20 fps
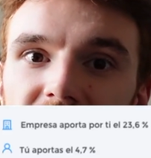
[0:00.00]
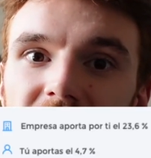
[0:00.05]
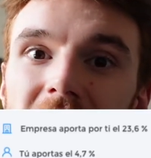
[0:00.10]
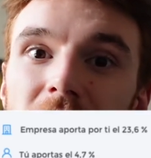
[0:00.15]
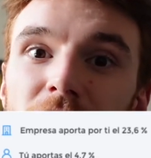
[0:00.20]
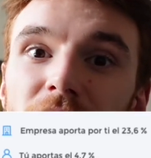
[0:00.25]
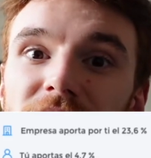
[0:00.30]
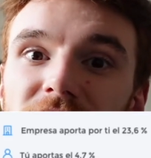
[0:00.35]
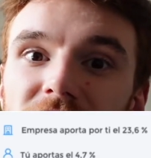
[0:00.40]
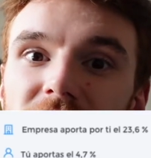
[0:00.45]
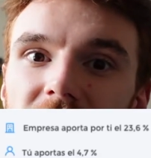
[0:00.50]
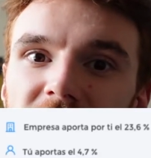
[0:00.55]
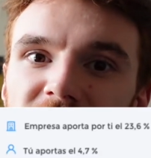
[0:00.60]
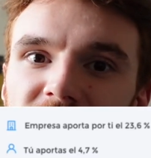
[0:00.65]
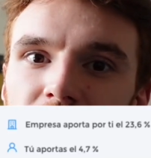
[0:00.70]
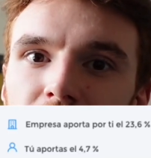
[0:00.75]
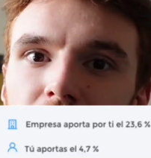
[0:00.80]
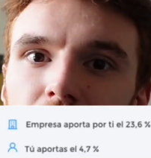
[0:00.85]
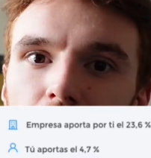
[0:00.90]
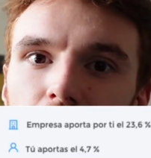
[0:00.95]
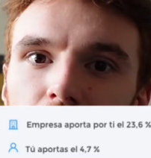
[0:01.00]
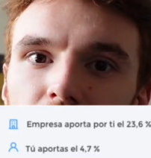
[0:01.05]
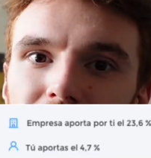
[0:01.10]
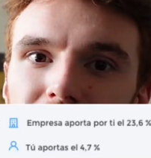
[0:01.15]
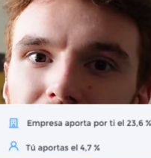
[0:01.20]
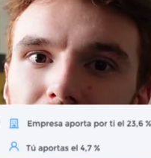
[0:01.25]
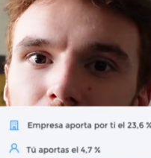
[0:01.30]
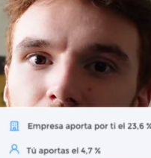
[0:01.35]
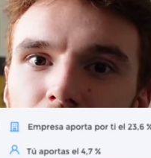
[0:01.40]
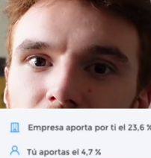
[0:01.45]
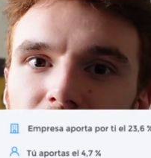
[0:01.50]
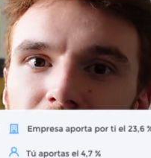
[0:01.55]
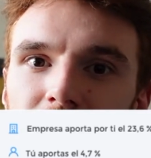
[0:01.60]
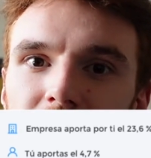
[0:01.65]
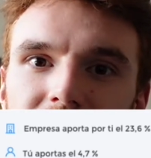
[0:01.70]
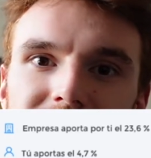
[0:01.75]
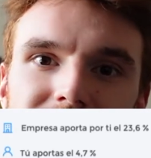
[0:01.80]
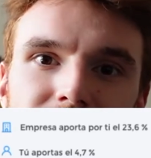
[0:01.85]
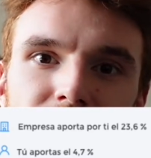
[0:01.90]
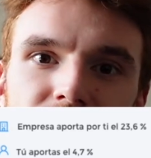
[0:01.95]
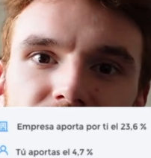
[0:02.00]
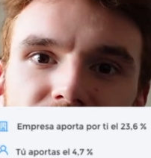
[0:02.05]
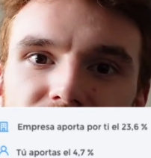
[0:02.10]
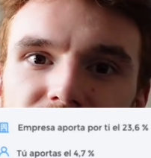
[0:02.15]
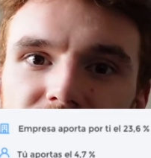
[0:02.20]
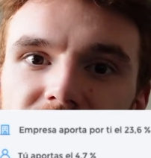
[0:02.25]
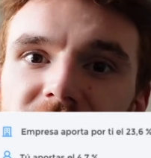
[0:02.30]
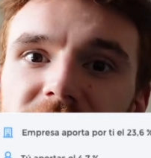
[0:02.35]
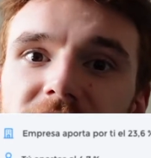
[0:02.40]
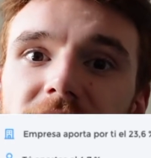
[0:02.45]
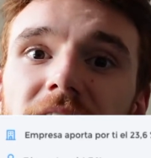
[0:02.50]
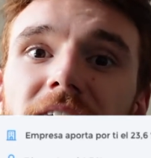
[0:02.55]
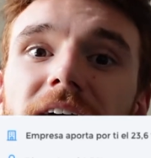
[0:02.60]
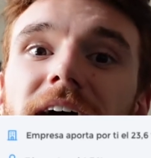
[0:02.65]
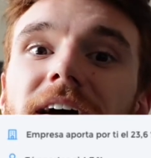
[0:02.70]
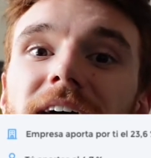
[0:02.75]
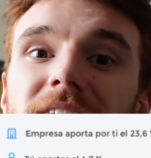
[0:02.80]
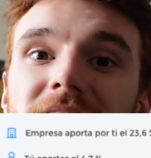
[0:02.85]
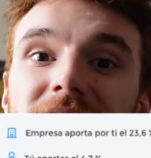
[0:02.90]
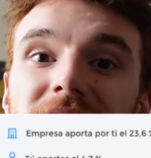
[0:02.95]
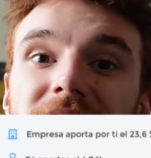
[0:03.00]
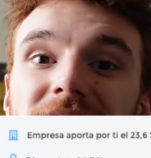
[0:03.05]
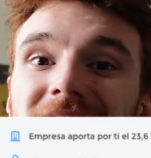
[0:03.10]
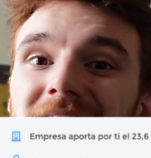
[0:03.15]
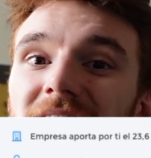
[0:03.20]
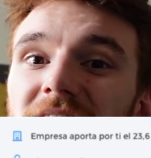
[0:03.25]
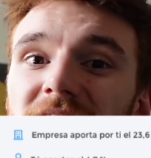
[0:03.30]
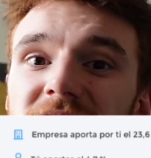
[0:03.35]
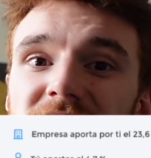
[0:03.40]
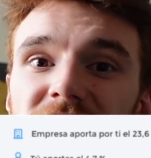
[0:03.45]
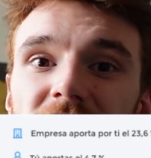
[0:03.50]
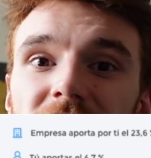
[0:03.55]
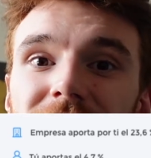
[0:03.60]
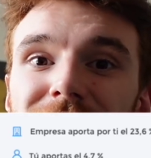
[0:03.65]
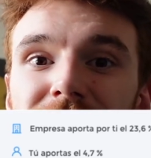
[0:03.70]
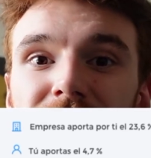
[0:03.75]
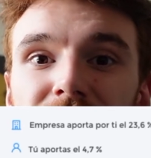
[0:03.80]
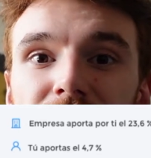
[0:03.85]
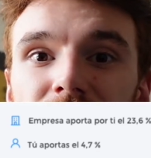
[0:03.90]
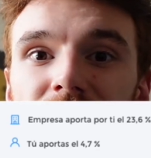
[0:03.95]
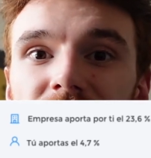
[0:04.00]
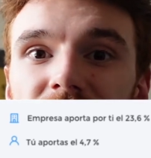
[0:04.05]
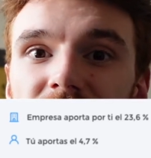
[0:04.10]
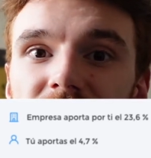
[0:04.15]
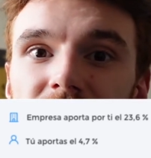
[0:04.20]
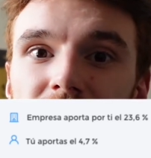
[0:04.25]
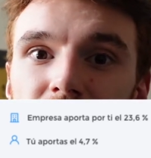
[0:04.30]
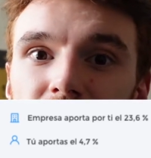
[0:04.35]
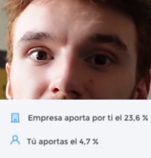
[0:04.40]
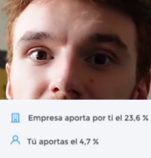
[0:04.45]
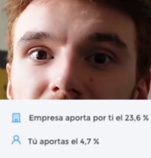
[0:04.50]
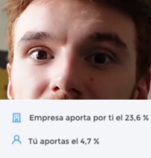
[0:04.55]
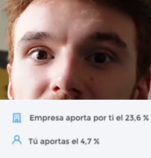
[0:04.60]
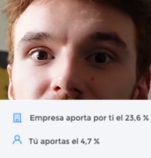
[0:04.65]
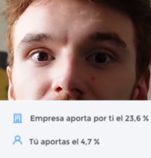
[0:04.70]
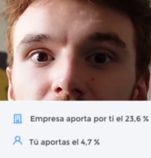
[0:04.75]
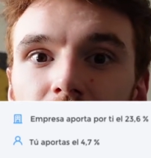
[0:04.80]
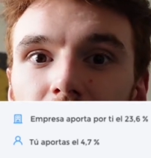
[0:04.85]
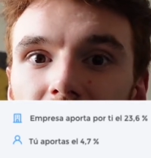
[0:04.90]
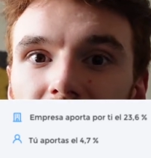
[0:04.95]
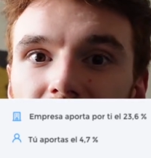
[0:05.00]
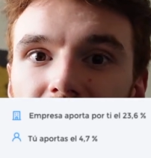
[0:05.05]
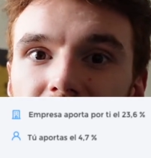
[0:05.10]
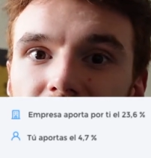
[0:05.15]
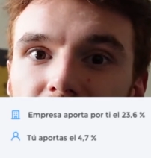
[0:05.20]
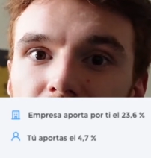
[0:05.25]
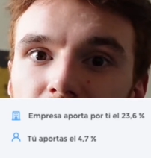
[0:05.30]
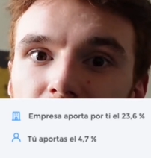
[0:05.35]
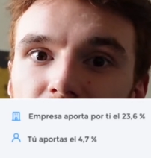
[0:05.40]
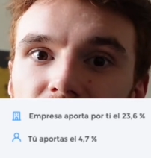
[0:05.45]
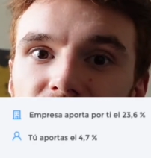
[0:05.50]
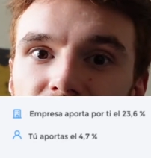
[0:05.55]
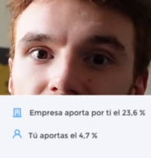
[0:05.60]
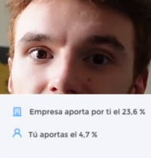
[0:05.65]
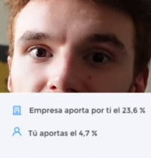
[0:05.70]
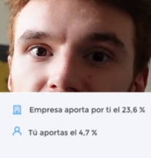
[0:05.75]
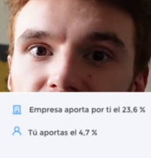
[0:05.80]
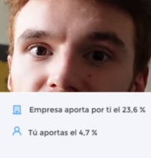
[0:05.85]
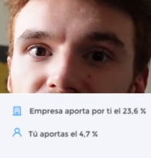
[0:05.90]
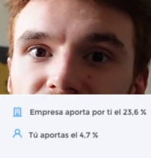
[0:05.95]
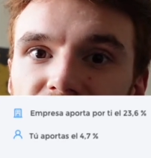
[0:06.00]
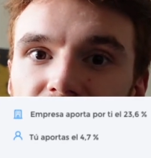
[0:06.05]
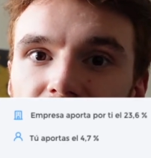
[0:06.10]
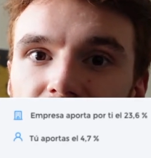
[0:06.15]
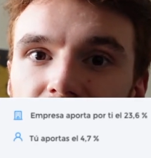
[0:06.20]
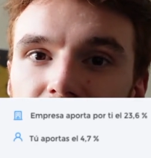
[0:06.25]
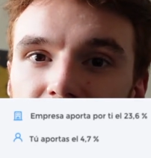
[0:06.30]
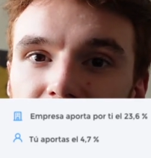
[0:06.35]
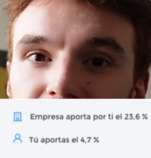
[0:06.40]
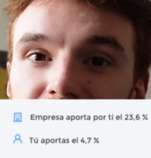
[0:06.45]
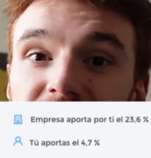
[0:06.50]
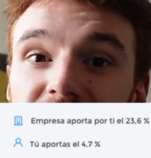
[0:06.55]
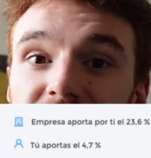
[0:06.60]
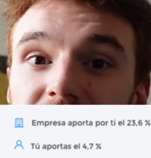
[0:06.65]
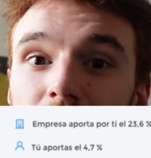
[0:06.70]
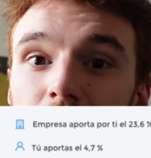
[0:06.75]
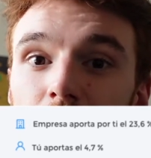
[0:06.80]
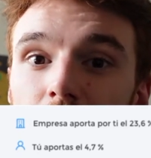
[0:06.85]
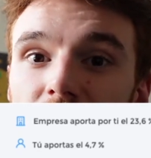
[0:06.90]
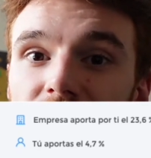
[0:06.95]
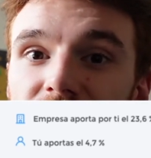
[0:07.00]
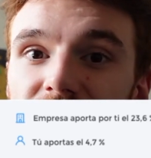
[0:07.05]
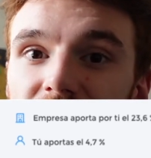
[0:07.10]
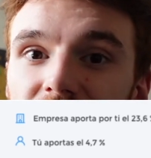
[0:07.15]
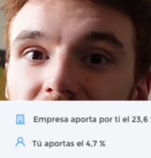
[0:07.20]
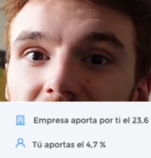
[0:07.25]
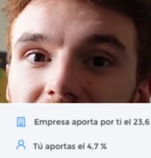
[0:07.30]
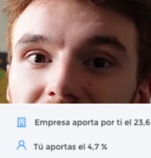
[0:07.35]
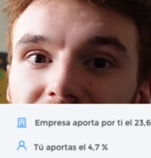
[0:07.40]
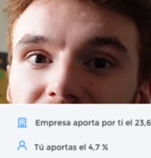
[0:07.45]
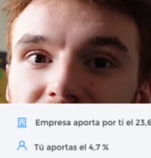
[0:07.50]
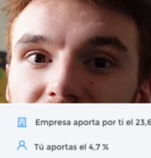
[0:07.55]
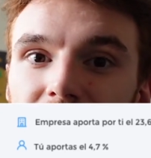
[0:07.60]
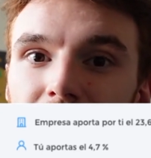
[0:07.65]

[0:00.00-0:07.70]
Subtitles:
However, their employer would pay the majority. In the case of an autónomo, you pay your social security quota every